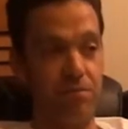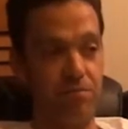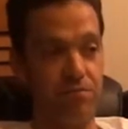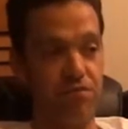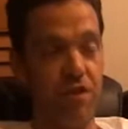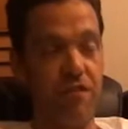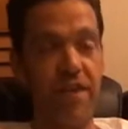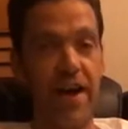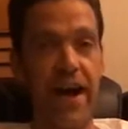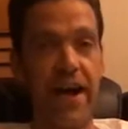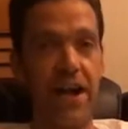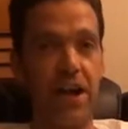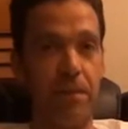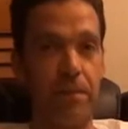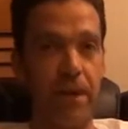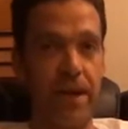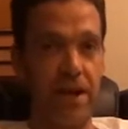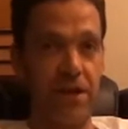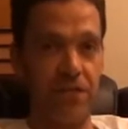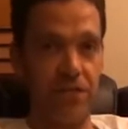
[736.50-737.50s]
providing a
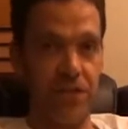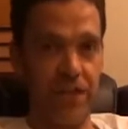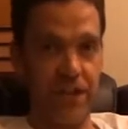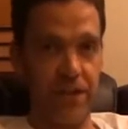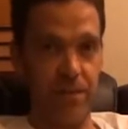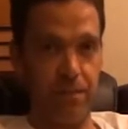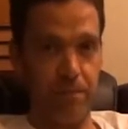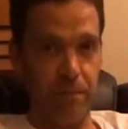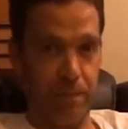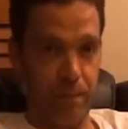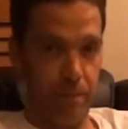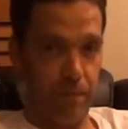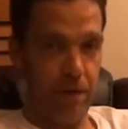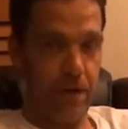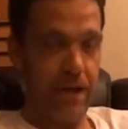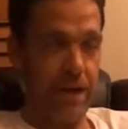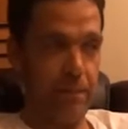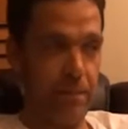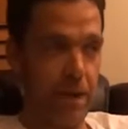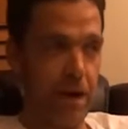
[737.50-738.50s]

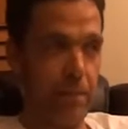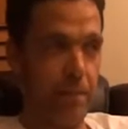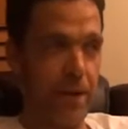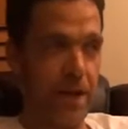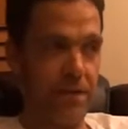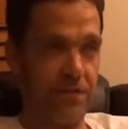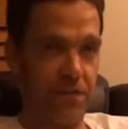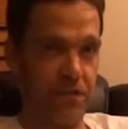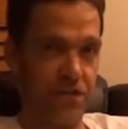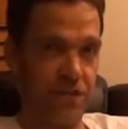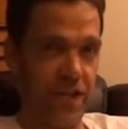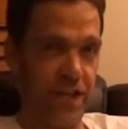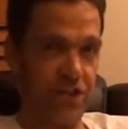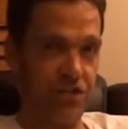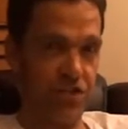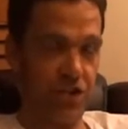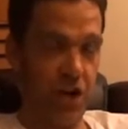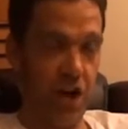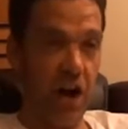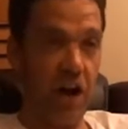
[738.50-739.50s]

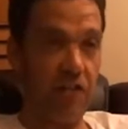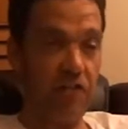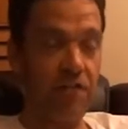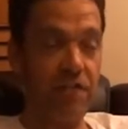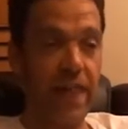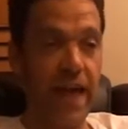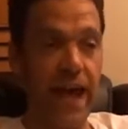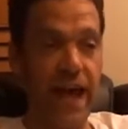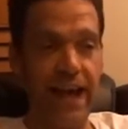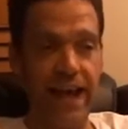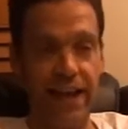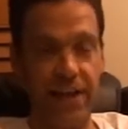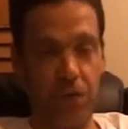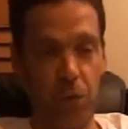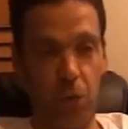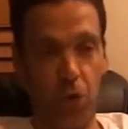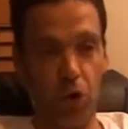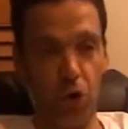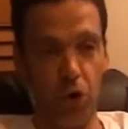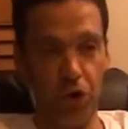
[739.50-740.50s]
manifestation of that in the
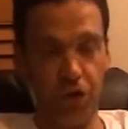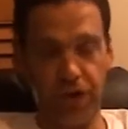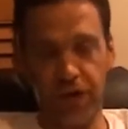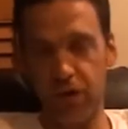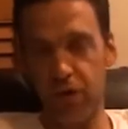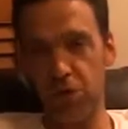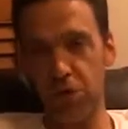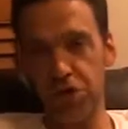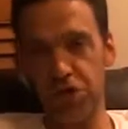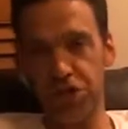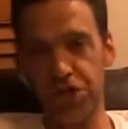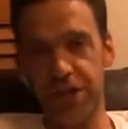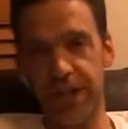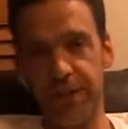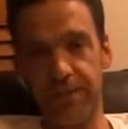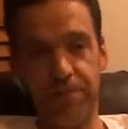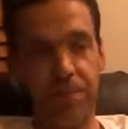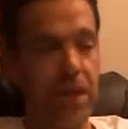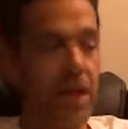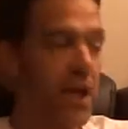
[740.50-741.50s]
world. Like, holy
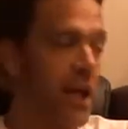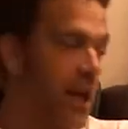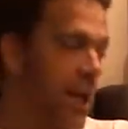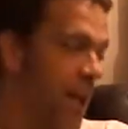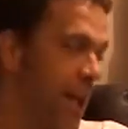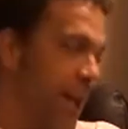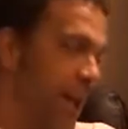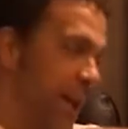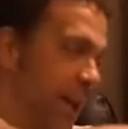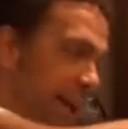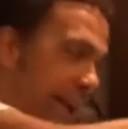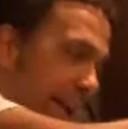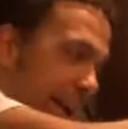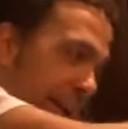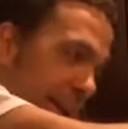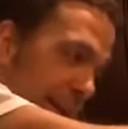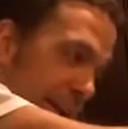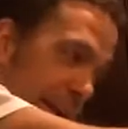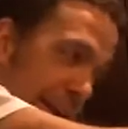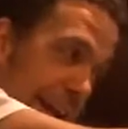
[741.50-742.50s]
shit.
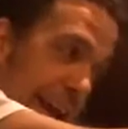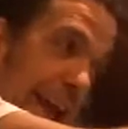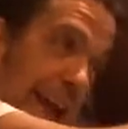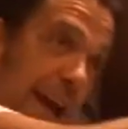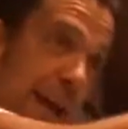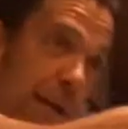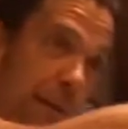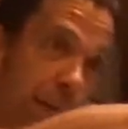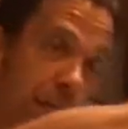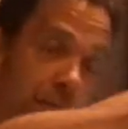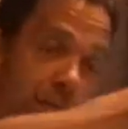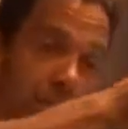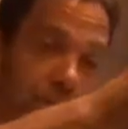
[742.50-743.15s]
And again,